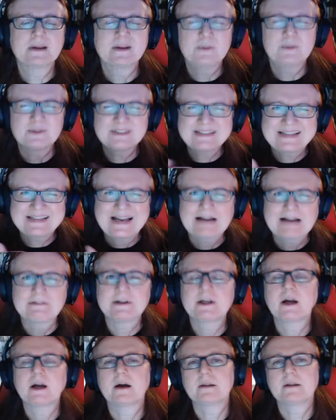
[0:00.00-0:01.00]
It was
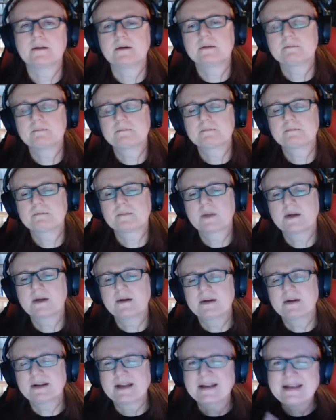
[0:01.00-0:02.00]
GabbyCon,
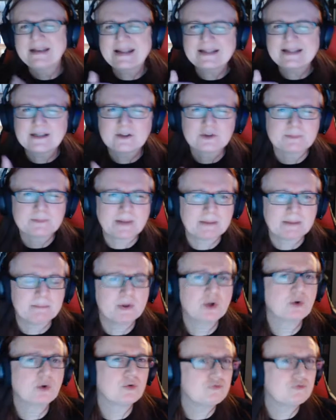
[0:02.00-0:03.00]
connecting to my
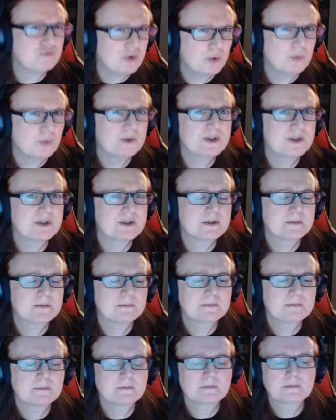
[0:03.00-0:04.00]
pure roots.
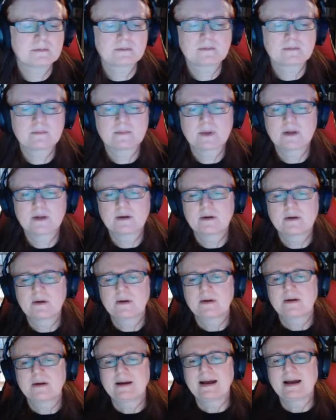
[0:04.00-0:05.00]

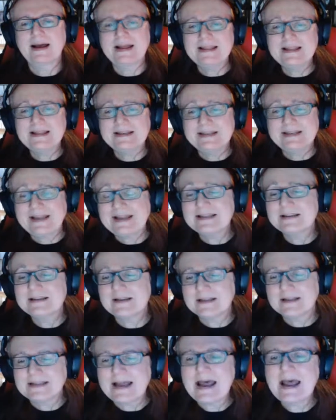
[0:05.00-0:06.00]
And at the end of
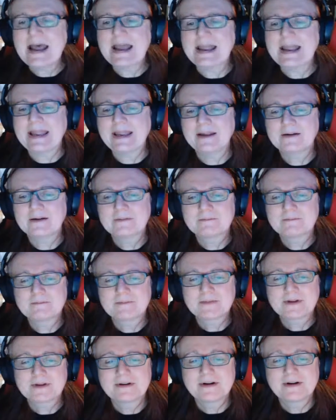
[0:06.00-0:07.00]
the day,
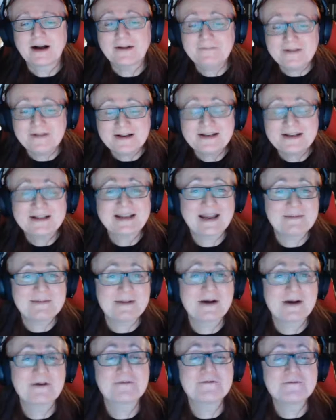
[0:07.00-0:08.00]
I feel it came
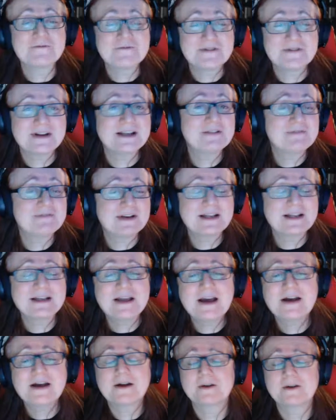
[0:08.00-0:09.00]
out really, really
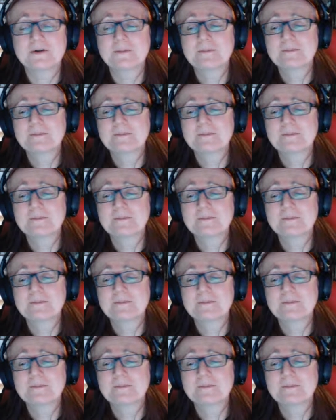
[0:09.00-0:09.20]
good.